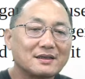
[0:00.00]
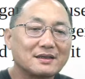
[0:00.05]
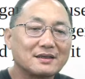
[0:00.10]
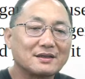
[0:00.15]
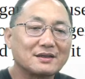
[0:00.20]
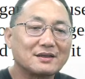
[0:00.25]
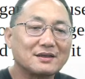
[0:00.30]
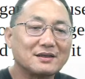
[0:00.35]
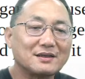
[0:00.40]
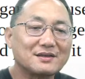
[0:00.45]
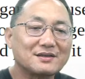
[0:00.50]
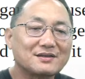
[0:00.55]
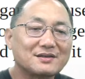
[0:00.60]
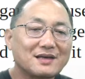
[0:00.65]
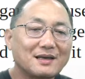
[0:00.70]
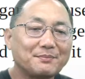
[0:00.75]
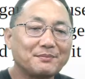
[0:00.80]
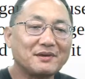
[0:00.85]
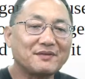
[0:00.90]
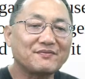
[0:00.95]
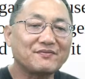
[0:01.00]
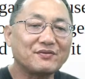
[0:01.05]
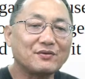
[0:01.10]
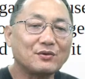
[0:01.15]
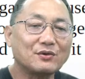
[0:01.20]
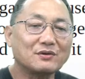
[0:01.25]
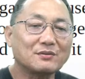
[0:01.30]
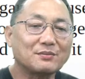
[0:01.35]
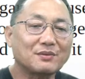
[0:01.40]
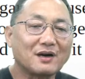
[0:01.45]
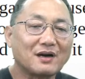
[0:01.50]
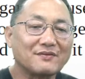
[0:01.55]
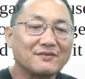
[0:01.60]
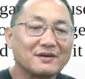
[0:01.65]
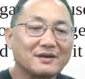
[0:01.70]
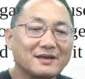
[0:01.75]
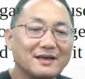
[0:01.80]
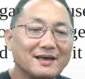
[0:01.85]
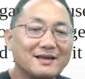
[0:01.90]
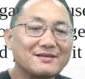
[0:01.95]
He sat before the
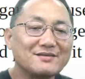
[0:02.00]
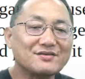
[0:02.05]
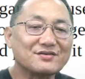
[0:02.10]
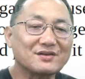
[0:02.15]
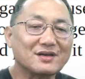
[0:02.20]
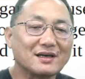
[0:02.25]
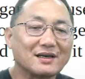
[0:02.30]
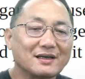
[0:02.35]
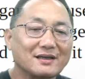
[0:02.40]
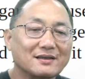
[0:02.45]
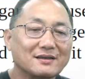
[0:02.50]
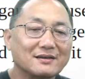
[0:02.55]
Prophet and said,